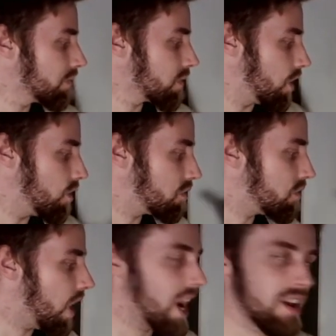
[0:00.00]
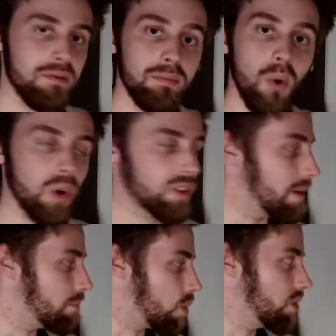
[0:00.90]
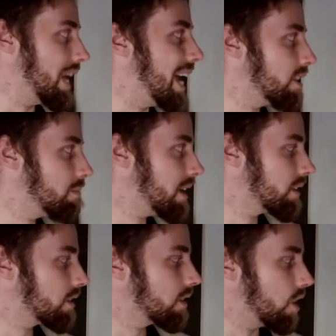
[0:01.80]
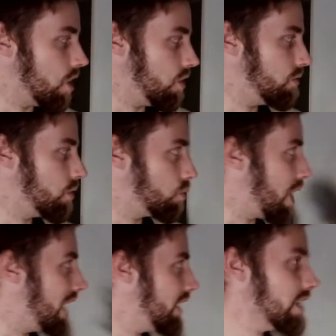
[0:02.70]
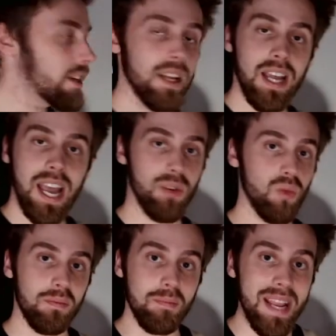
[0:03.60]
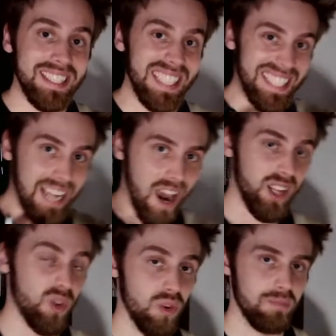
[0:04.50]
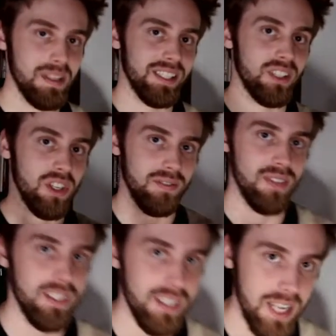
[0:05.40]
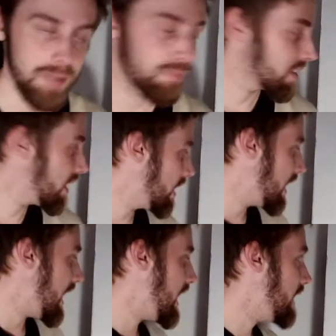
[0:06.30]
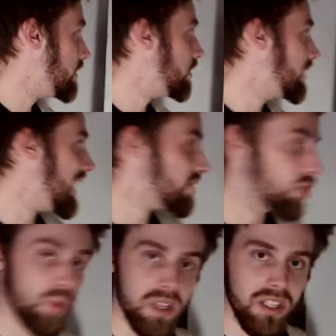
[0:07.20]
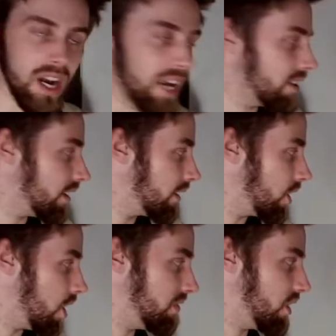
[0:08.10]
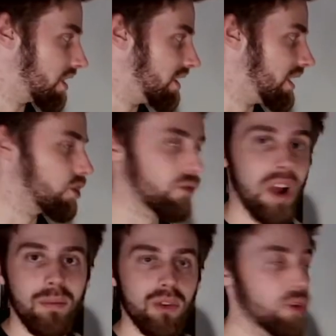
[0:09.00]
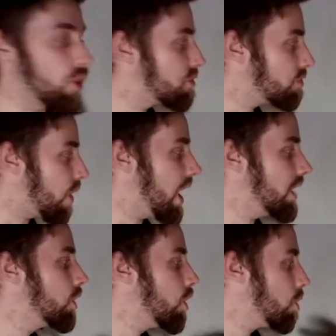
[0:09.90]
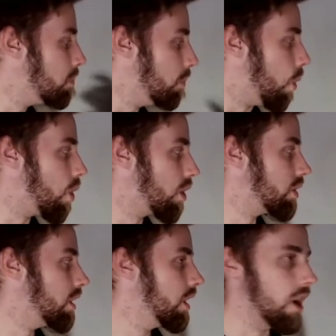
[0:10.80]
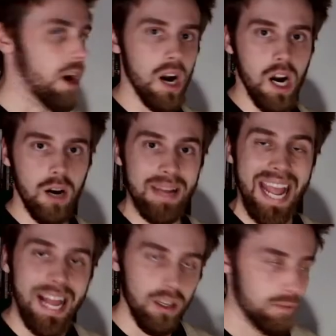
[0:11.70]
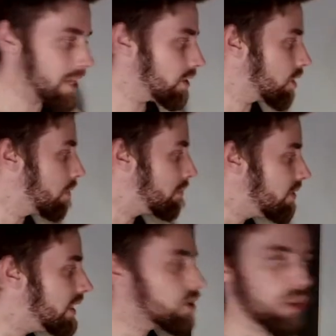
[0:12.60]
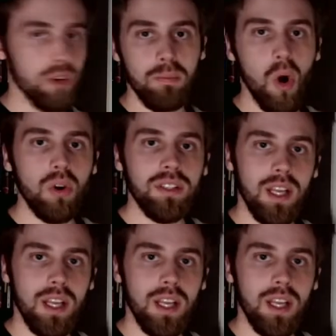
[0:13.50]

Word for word: the five most important aspects of writing and what makes it tight or what makes it convincing. In lesson 29 of the architecture of grammar, you'll find more um, elements, but these are the most